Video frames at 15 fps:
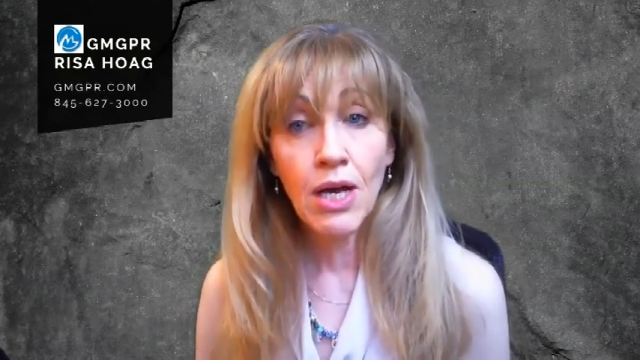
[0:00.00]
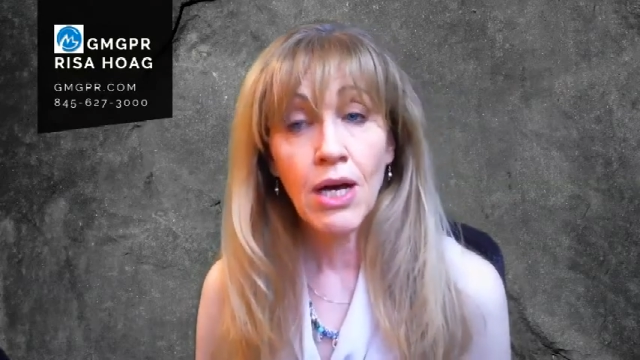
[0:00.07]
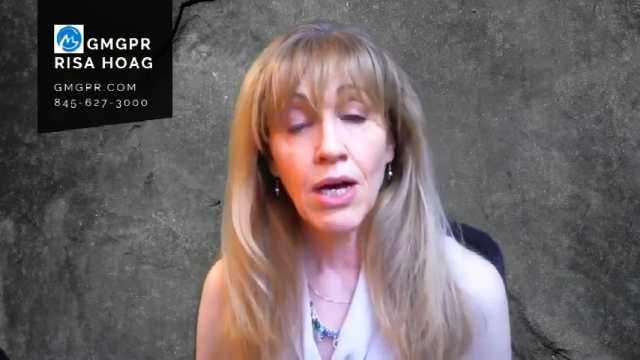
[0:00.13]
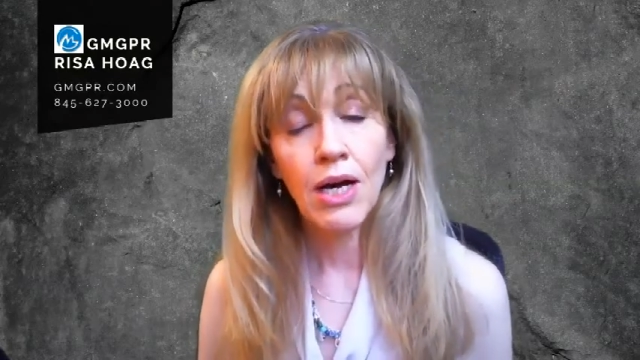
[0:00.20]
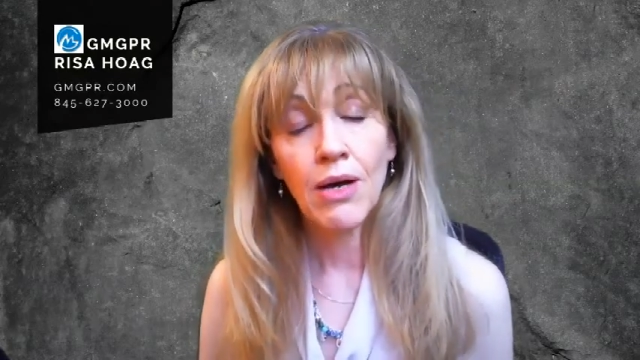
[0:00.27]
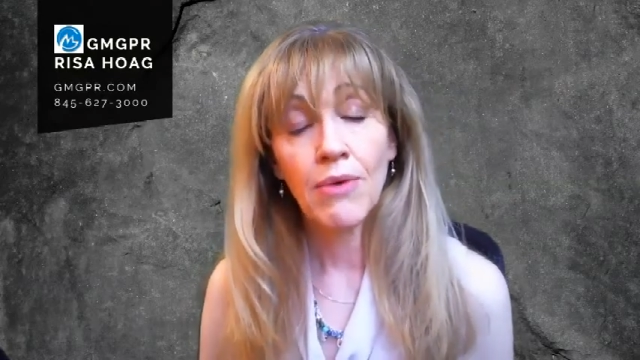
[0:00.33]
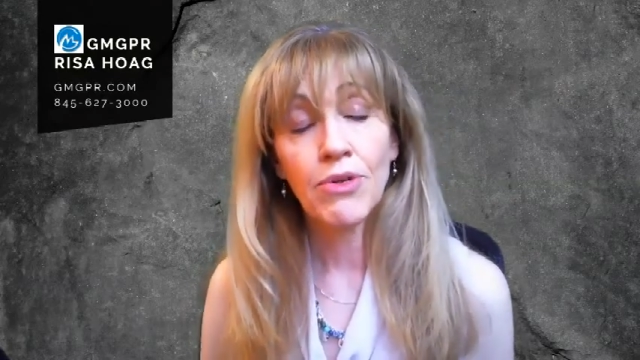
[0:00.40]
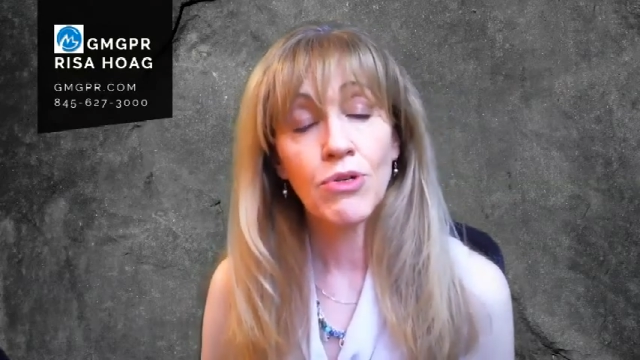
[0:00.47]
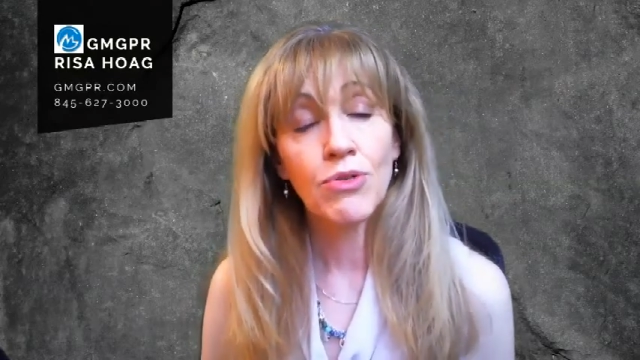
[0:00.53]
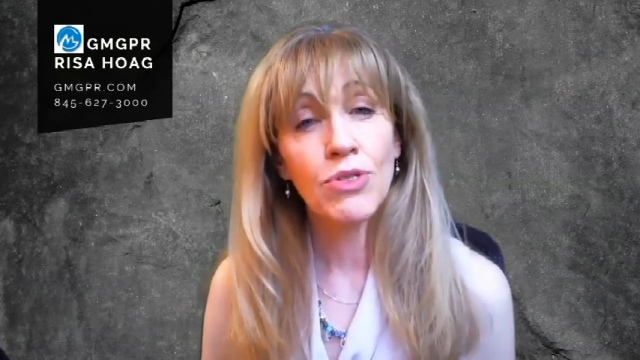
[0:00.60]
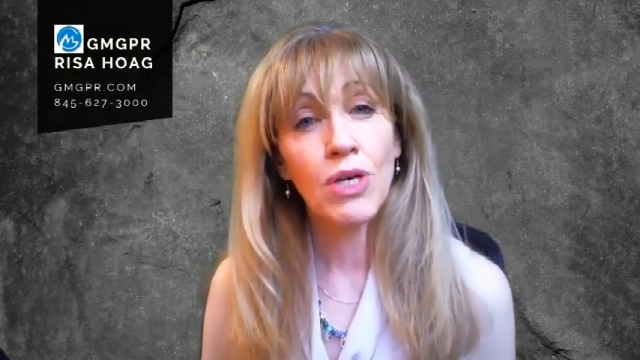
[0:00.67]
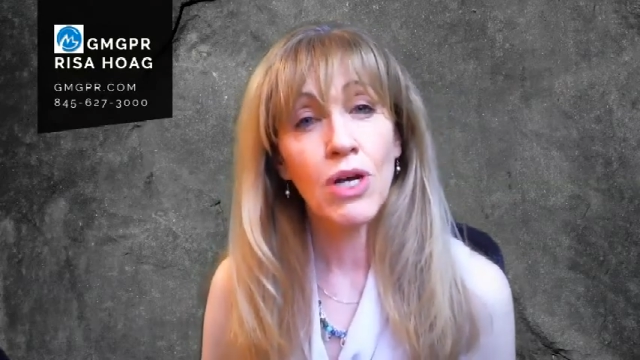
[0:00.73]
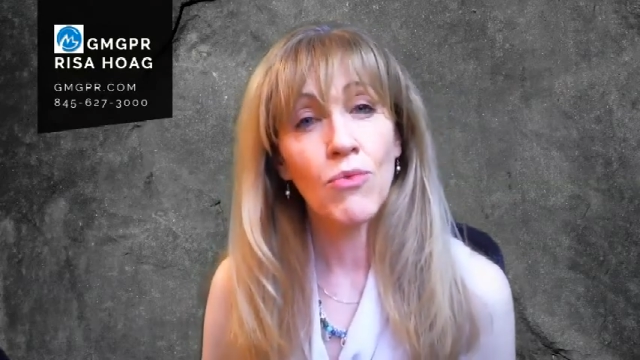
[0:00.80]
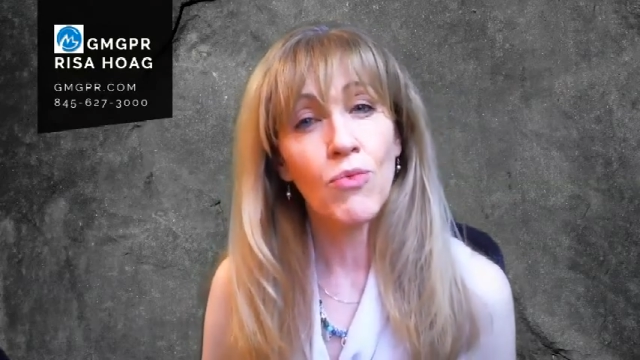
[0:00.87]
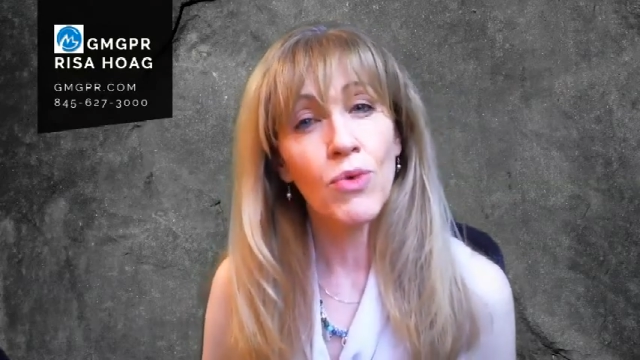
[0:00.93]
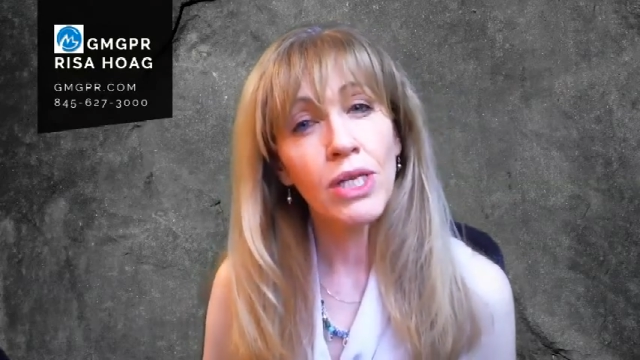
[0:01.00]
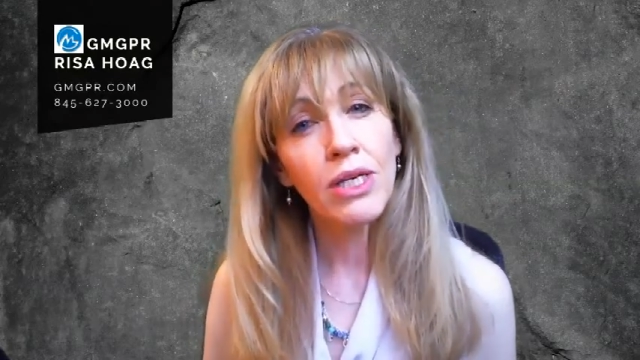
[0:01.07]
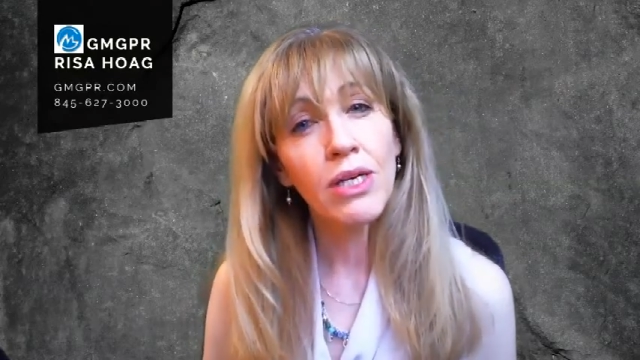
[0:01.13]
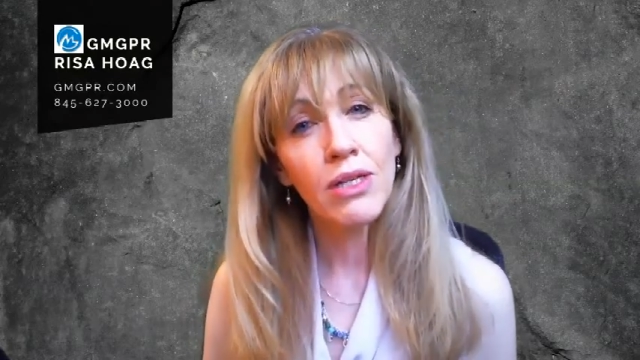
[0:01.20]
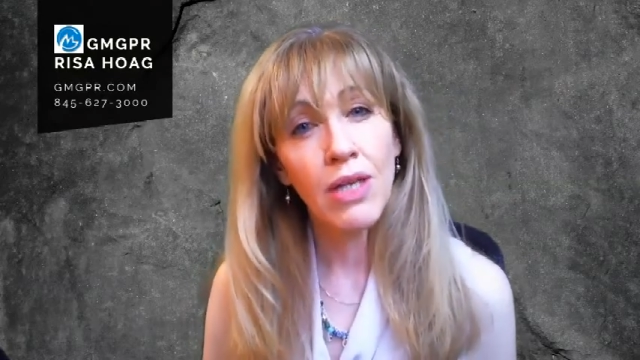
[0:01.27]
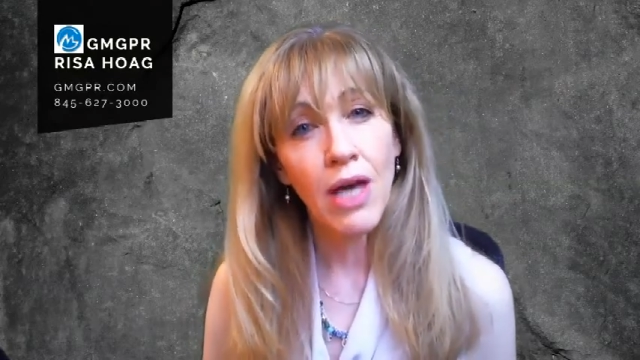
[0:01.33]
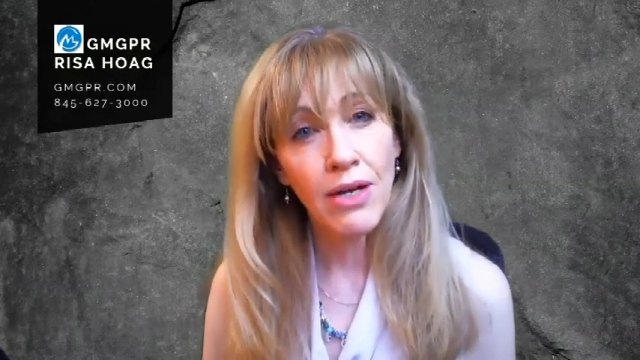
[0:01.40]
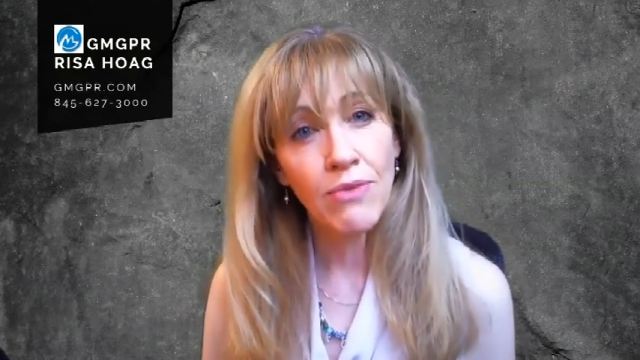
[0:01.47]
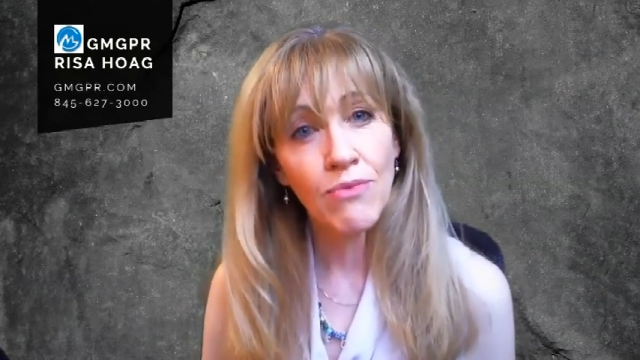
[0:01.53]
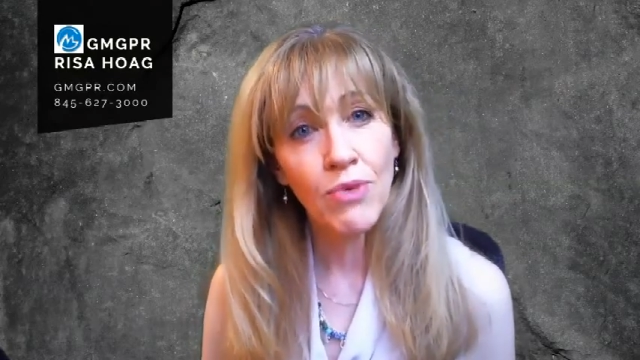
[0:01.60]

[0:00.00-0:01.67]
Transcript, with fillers: Um, there's really a lot of